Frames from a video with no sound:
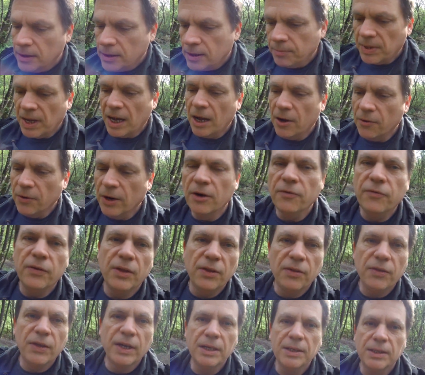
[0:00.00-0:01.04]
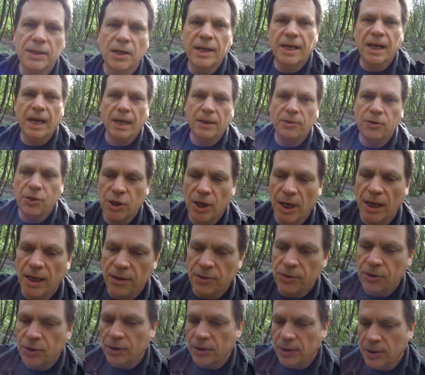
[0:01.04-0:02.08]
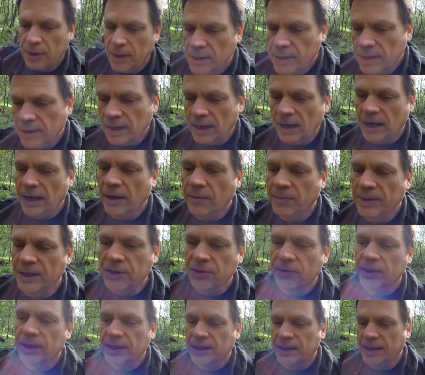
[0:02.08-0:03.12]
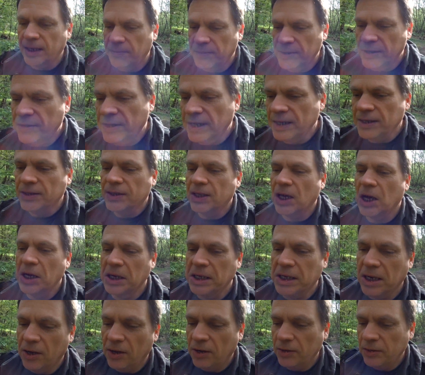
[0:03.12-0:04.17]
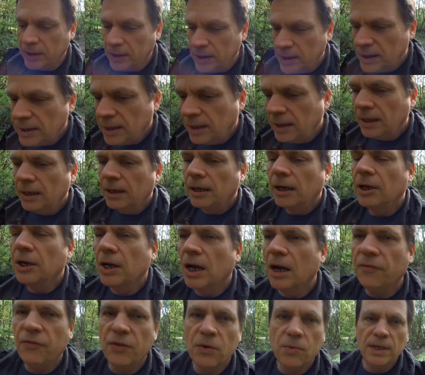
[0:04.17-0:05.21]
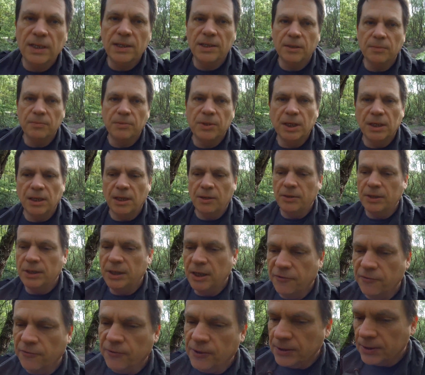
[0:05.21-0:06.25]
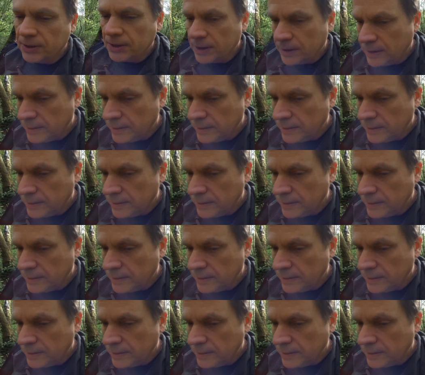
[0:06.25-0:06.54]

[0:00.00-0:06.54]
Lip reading: power over the things I can change and allow me to accept the things that I can't and have the wisdom to know the difference.